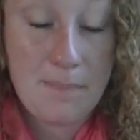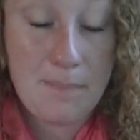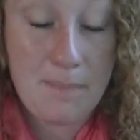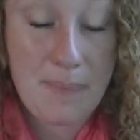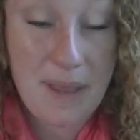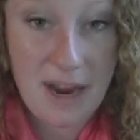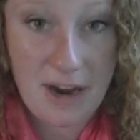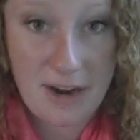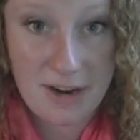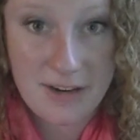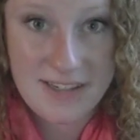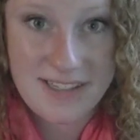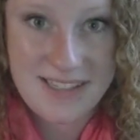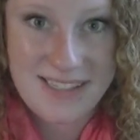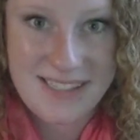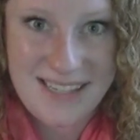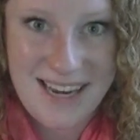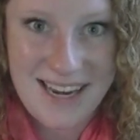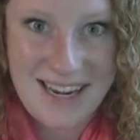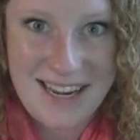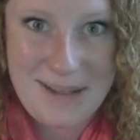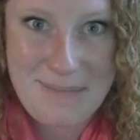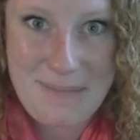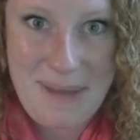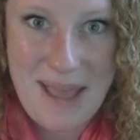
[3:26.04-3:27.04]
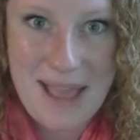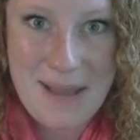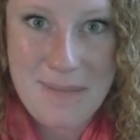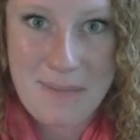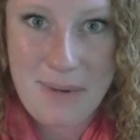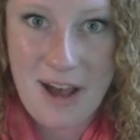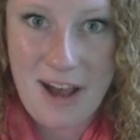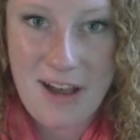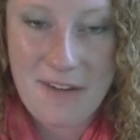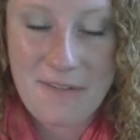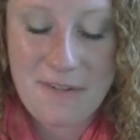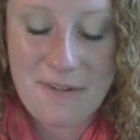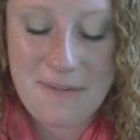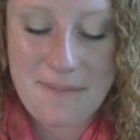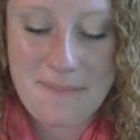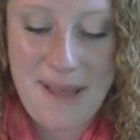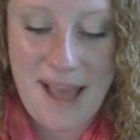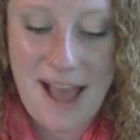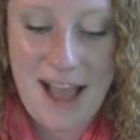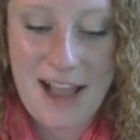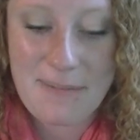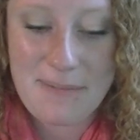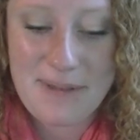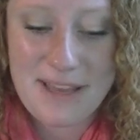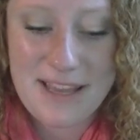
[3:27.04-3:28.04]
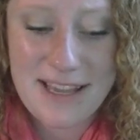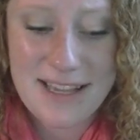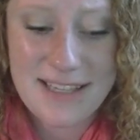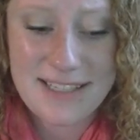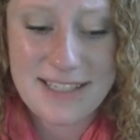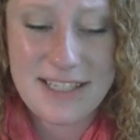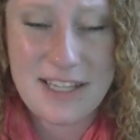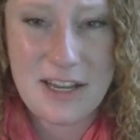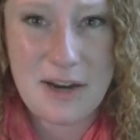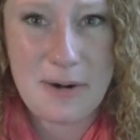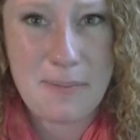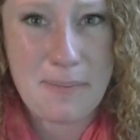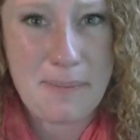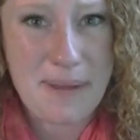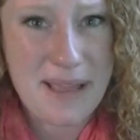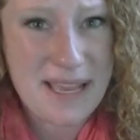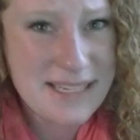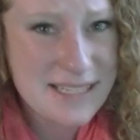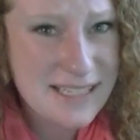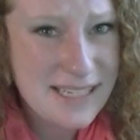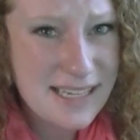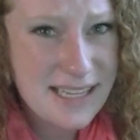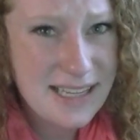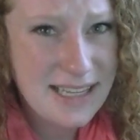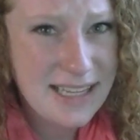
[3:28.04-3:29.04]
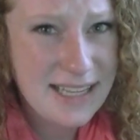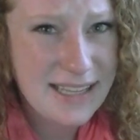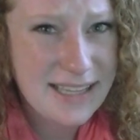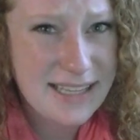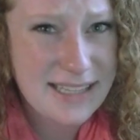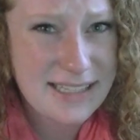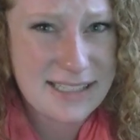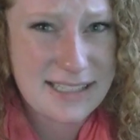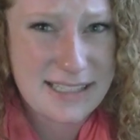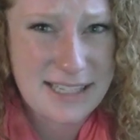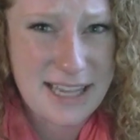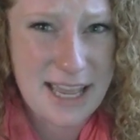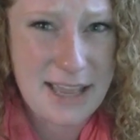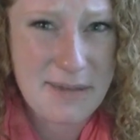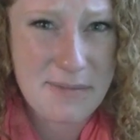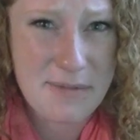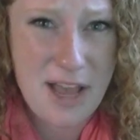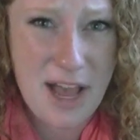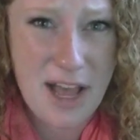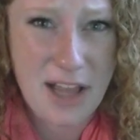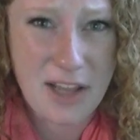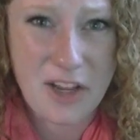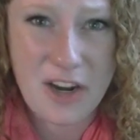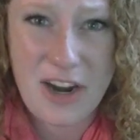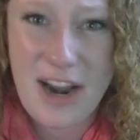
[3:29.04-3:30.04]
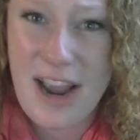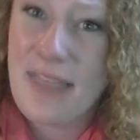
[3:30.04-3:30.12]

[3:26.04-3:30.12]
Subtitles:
Bare Study paint pot from MAC because they're basically the same color,